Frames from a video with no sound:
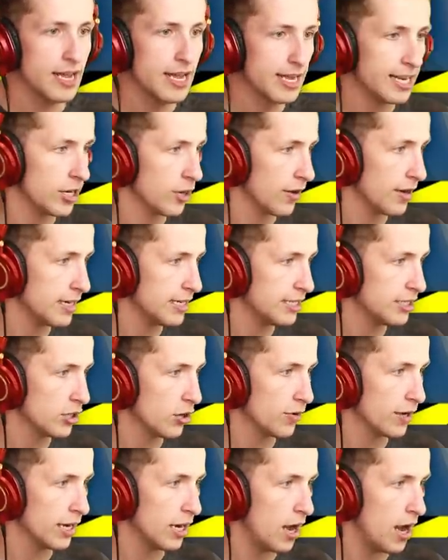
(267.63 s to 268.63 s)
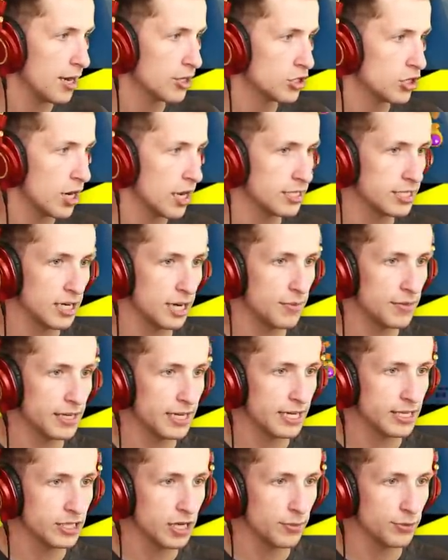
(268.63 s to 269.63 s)
Here, I need to go get hot shots, and I'm going to
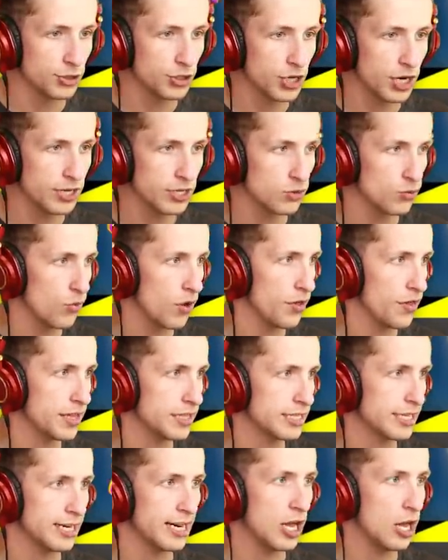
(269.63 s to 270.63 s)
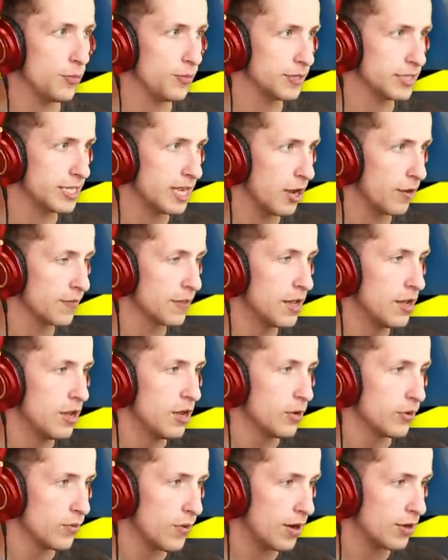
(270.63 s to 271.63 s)
get double shot as well. That's going to help us out.
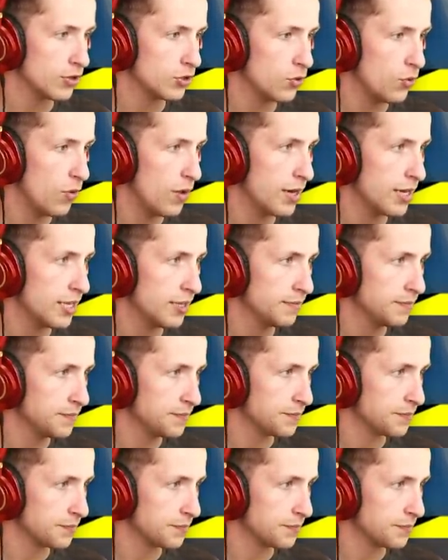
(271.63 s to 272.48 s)
Round 20.